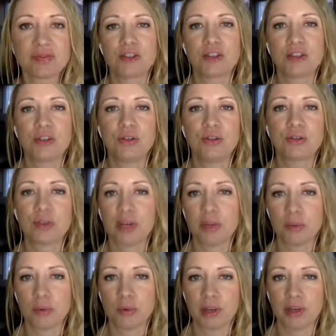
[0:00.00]
two
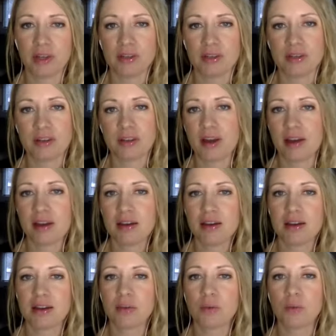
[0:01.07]
great points to
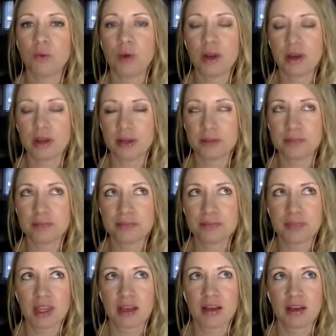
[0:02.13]
that. And one
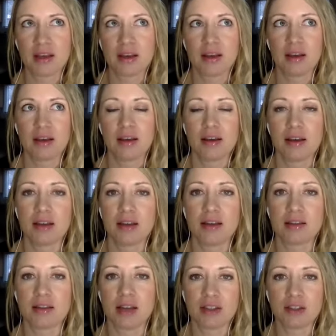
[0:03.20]

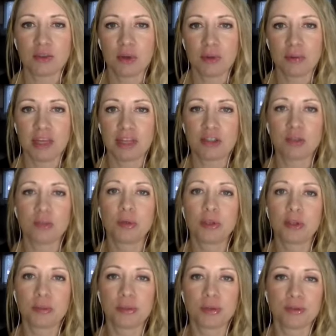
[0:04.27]
is that's what makes you
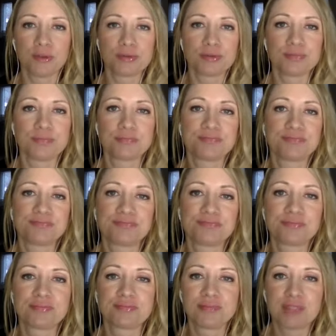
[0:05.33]
bulletproof.
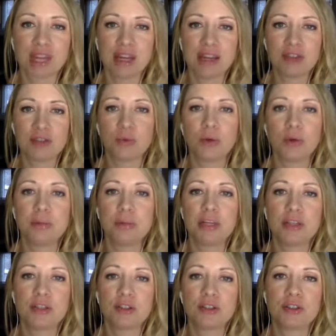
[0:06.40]
Yep. That's what
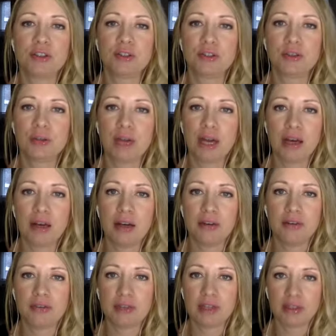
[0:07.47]
makes you
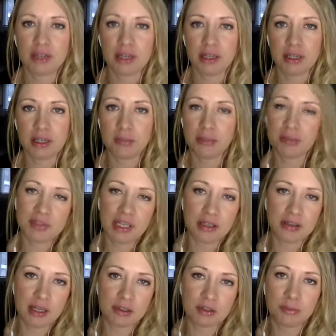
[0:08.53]
have a lineup of
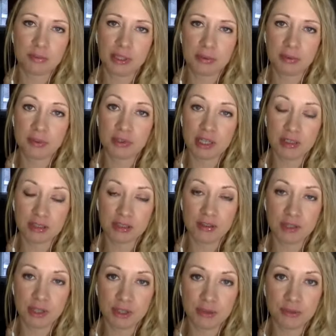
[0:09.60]
10,000 people telling you
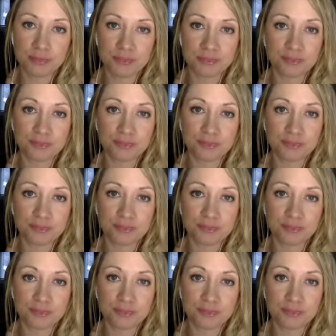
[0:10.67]
no,